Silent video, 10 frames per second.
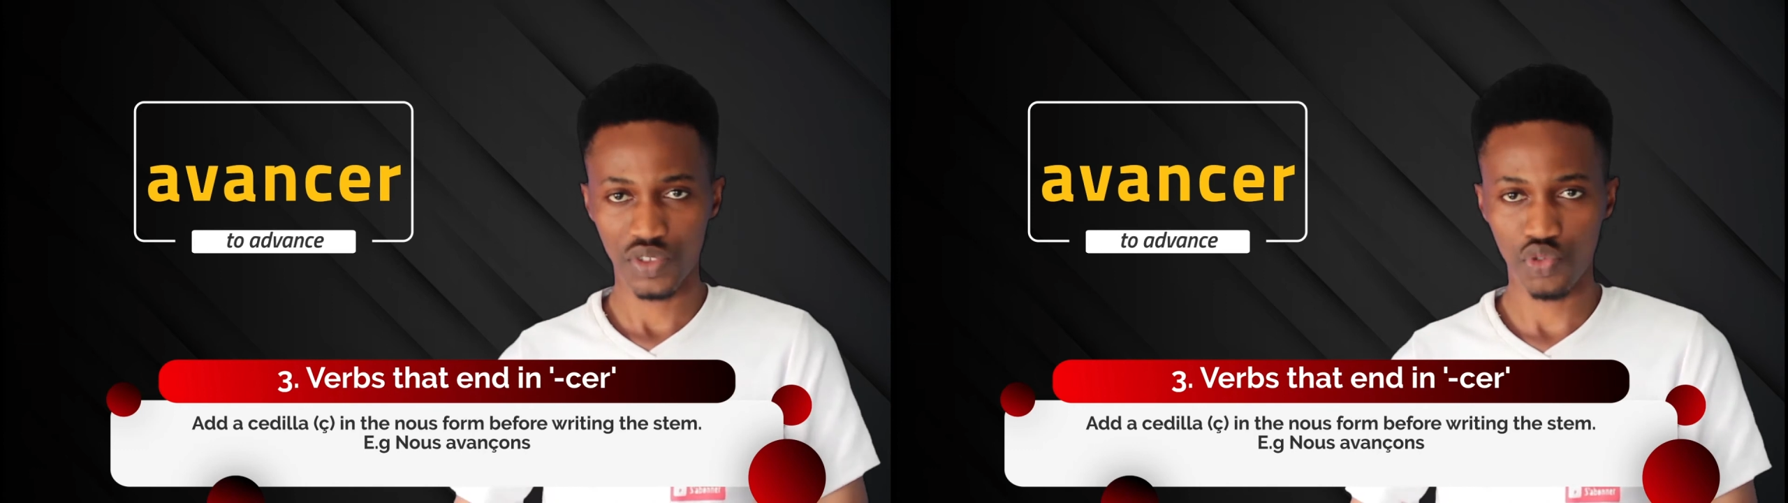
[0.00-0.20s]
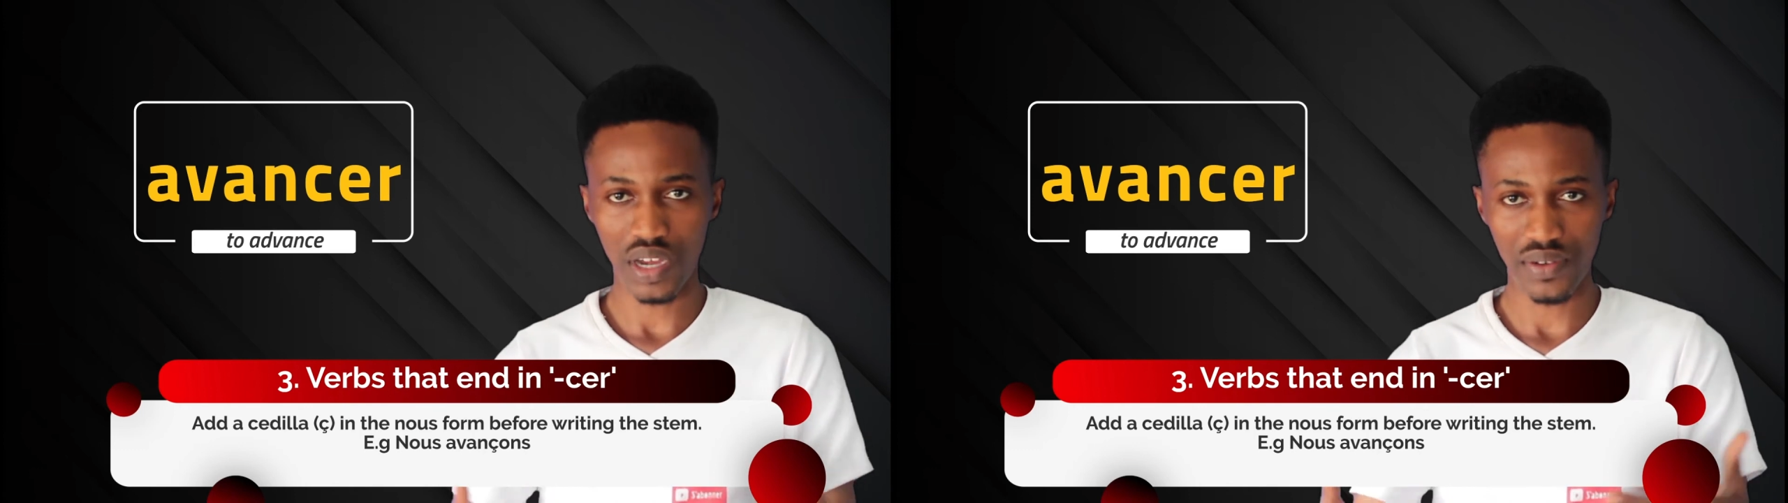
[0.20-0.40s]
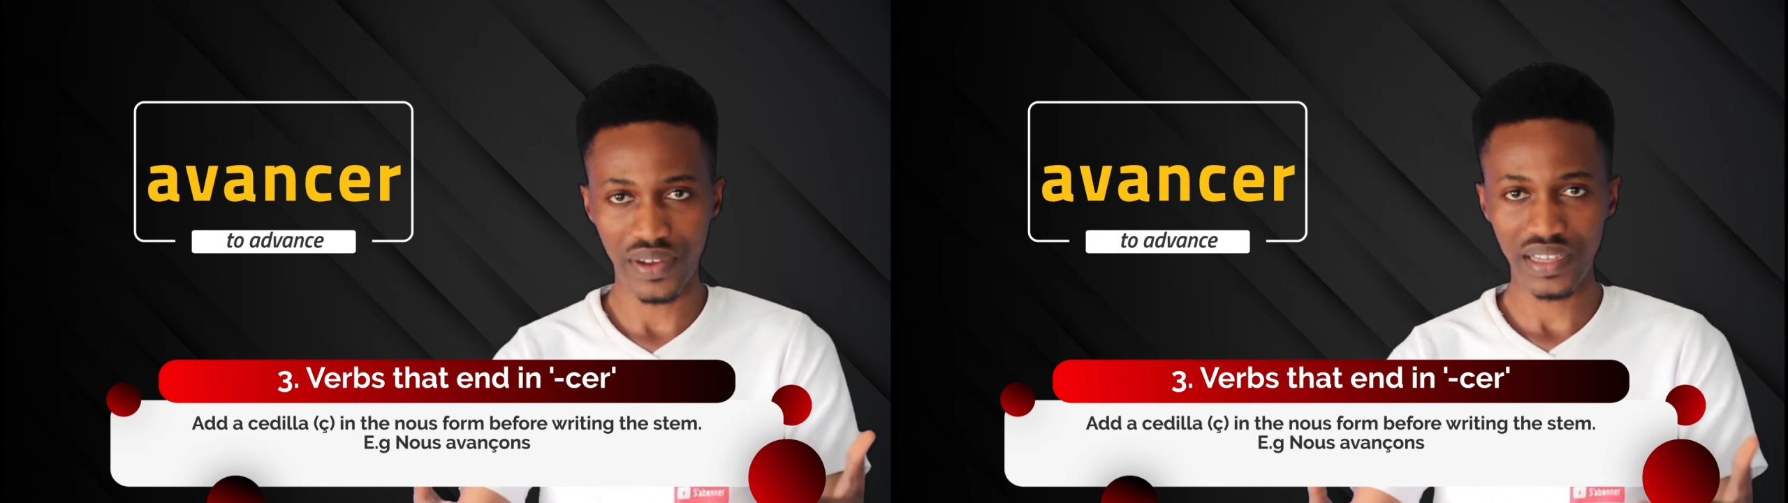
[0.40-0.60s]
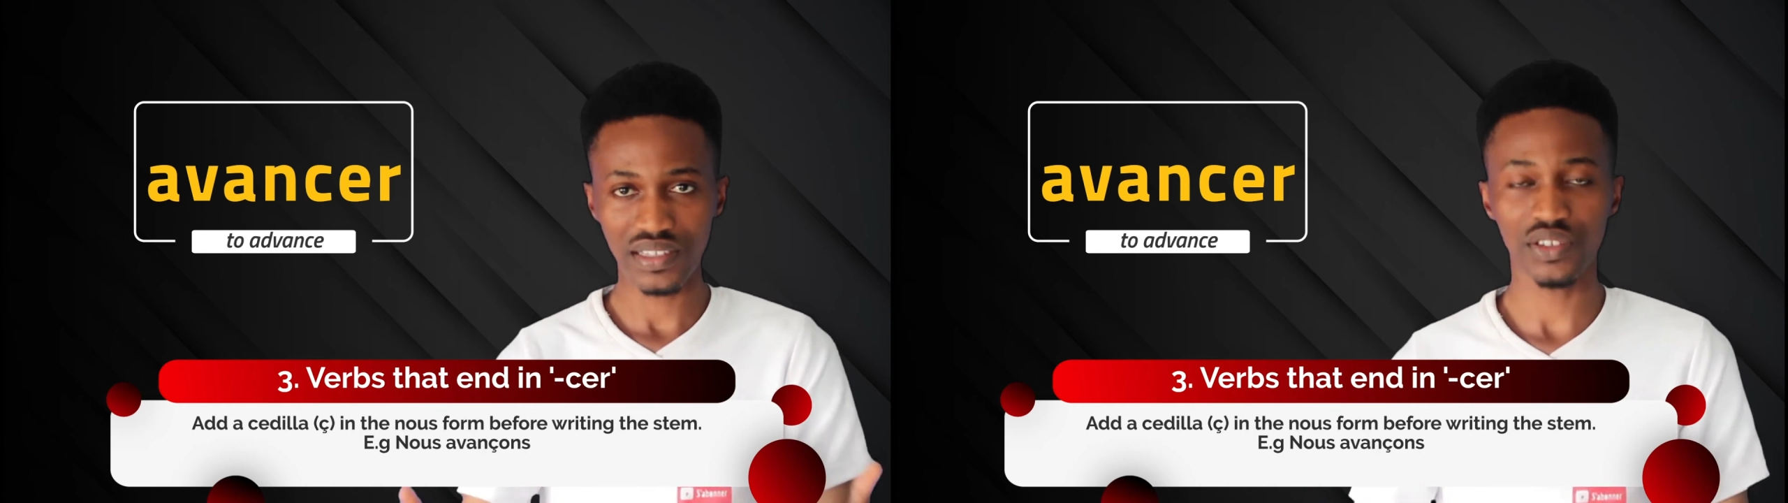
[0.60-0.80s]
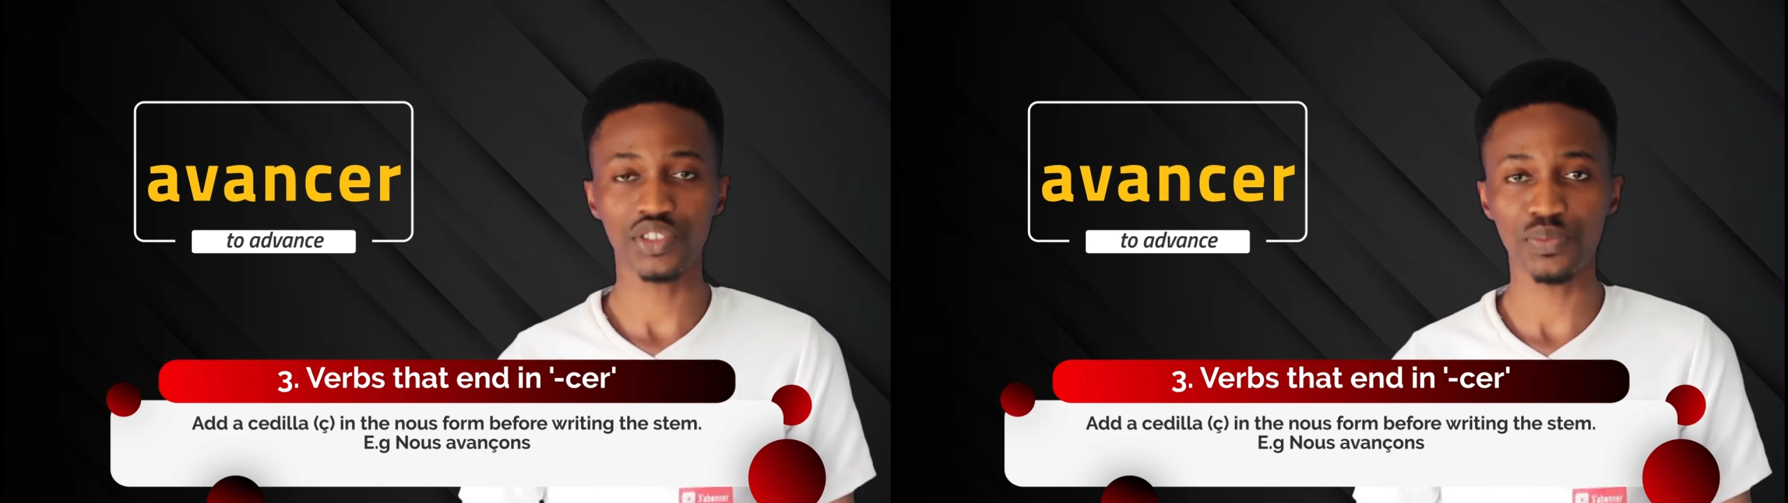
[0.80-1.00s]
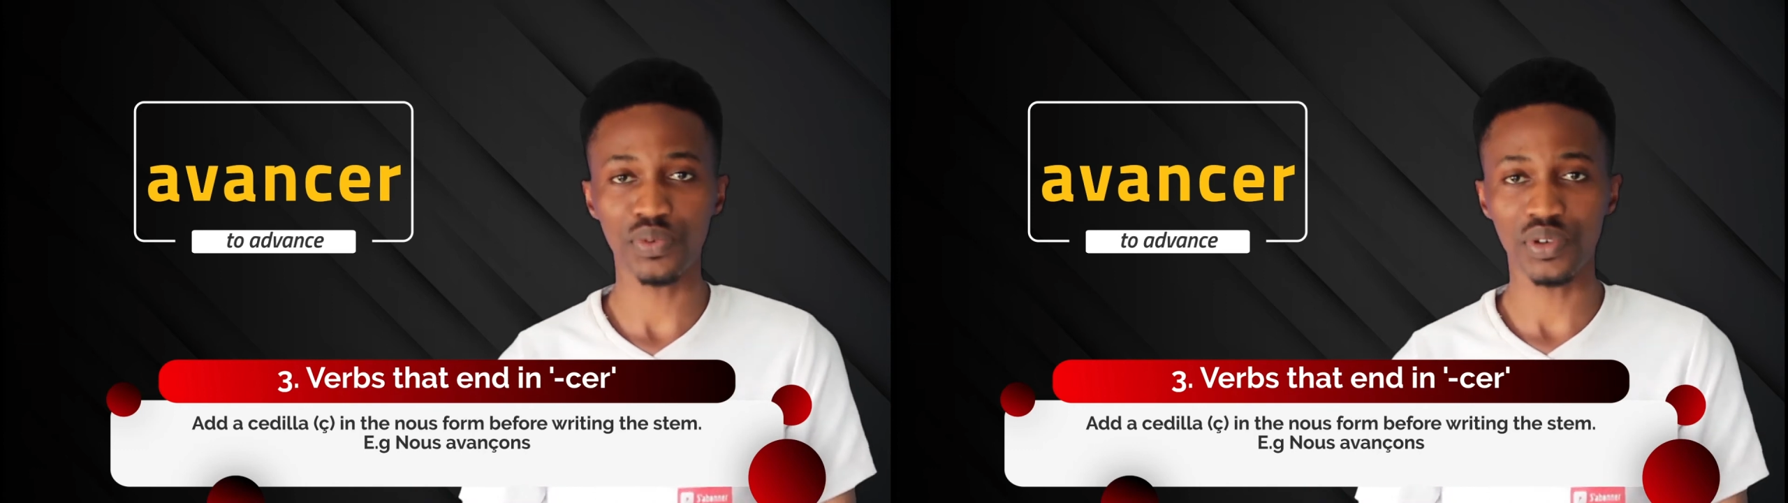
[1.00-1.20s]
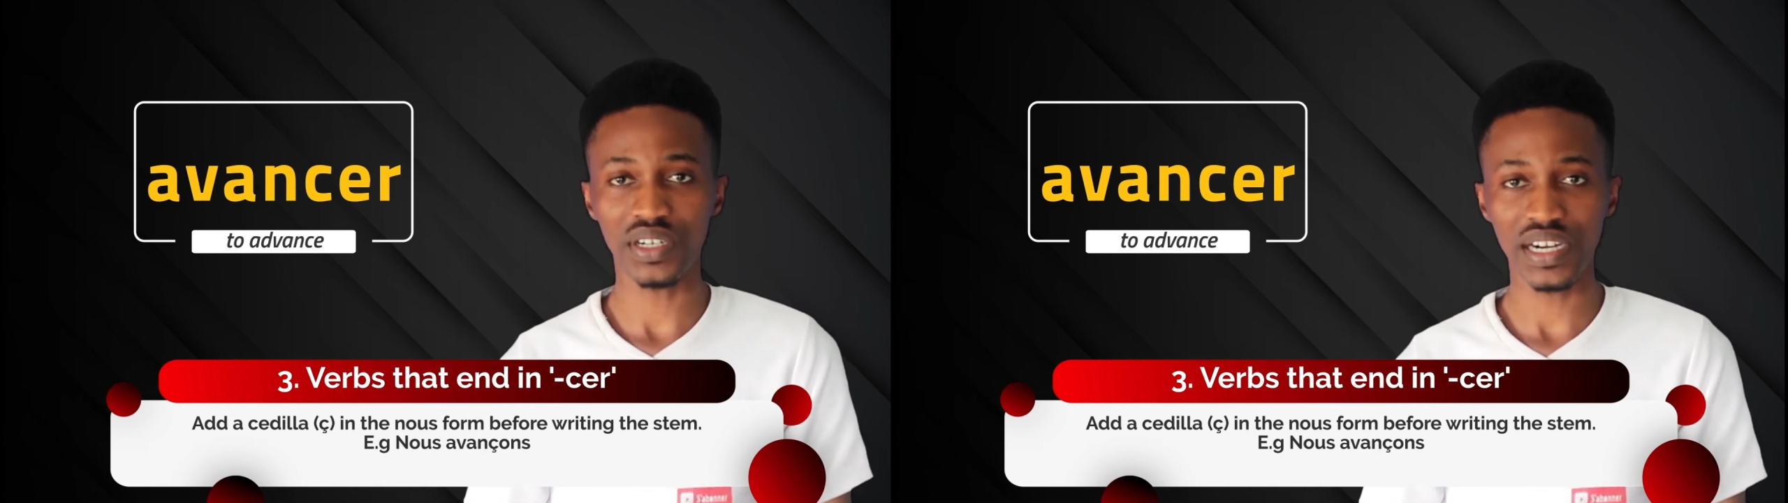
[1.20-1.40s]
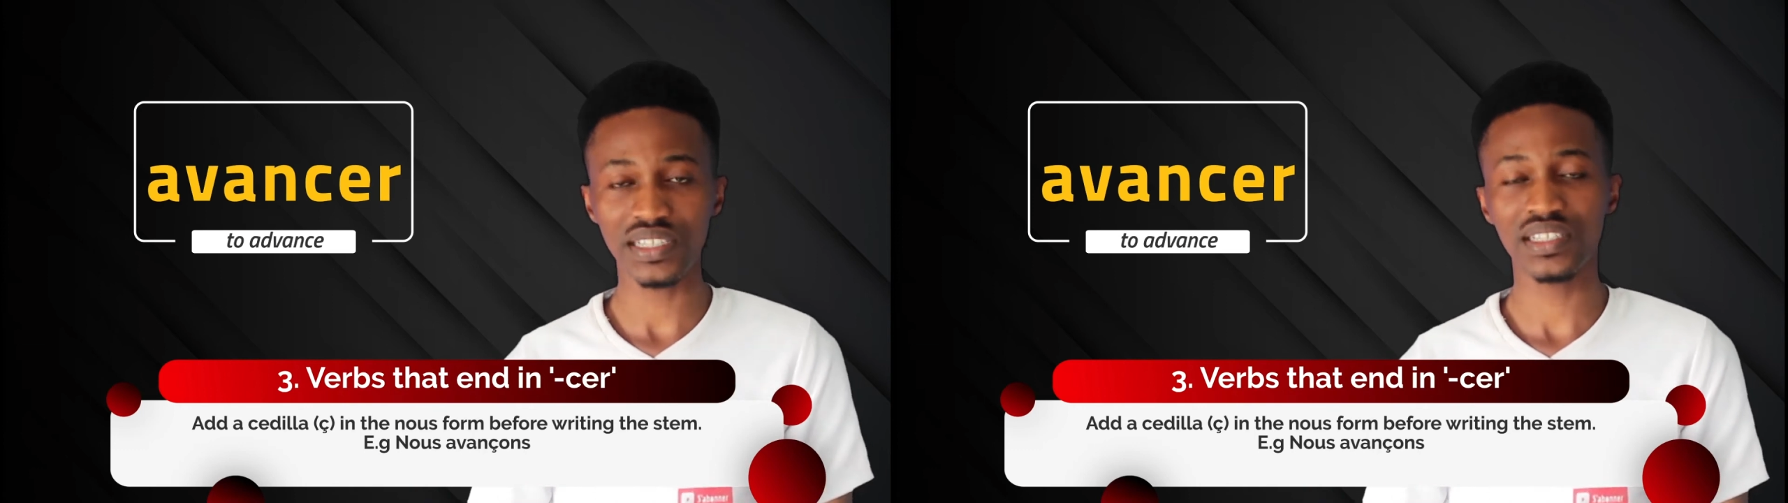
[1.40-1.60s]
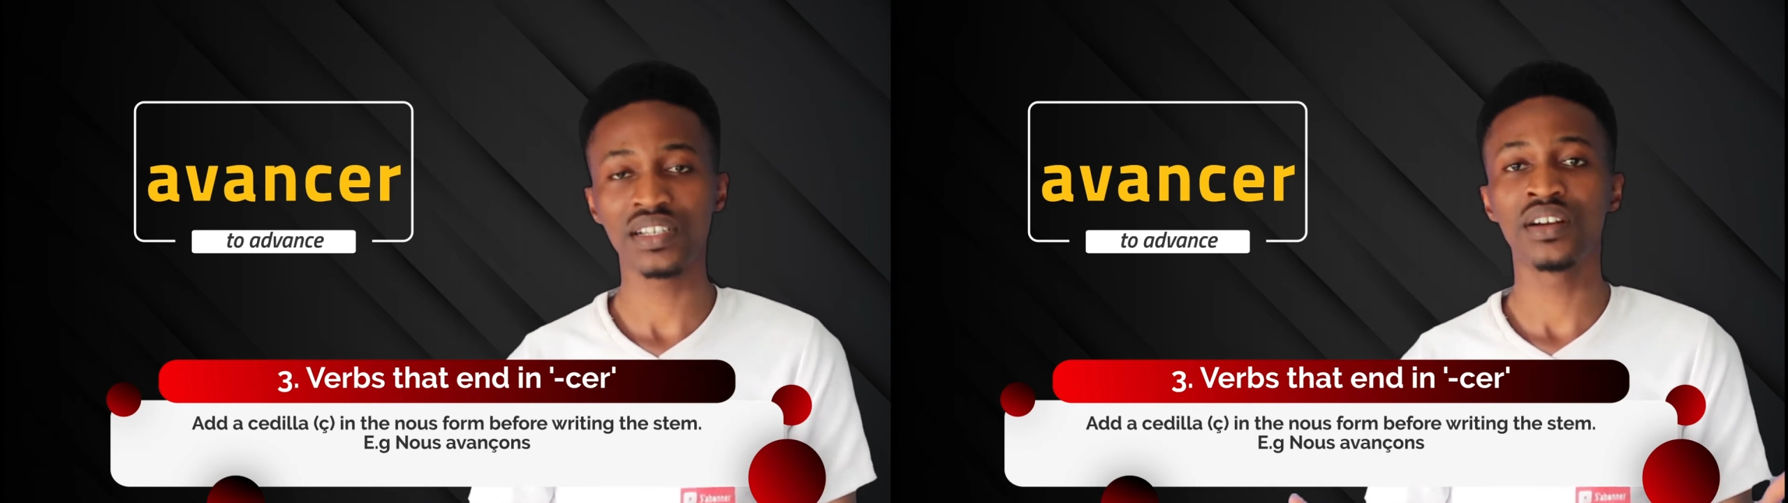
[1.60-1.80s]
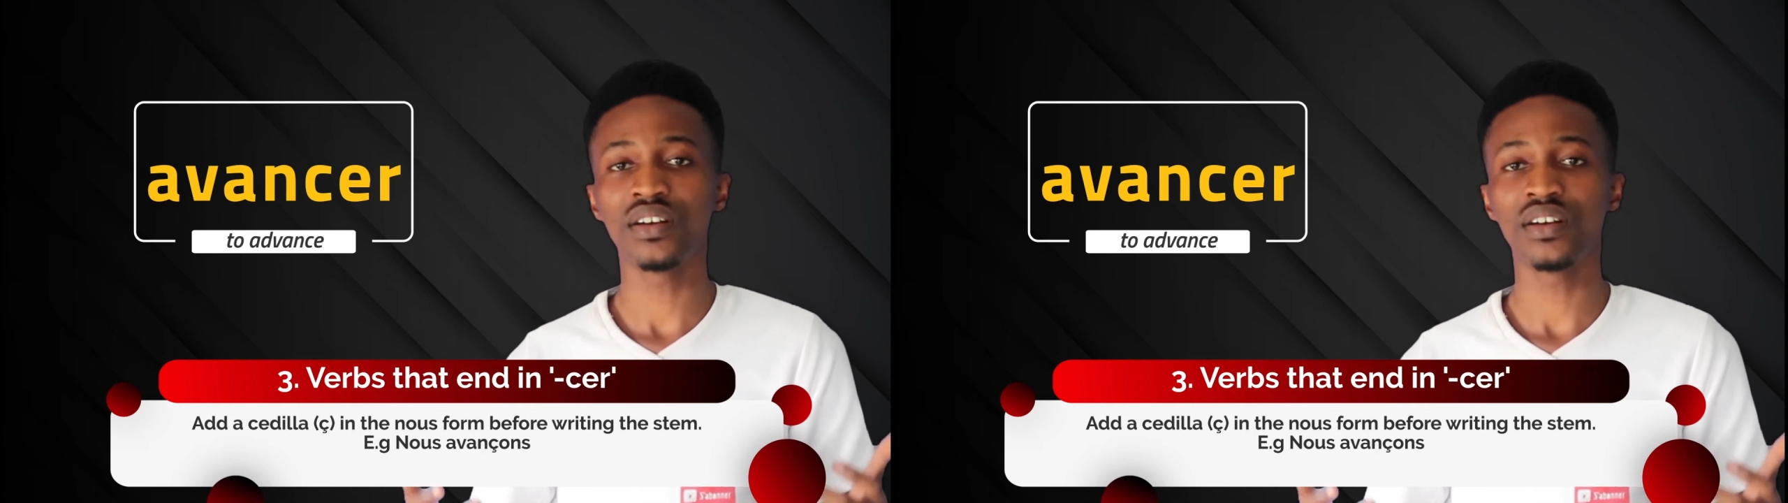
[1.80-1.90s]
to advance or to progress,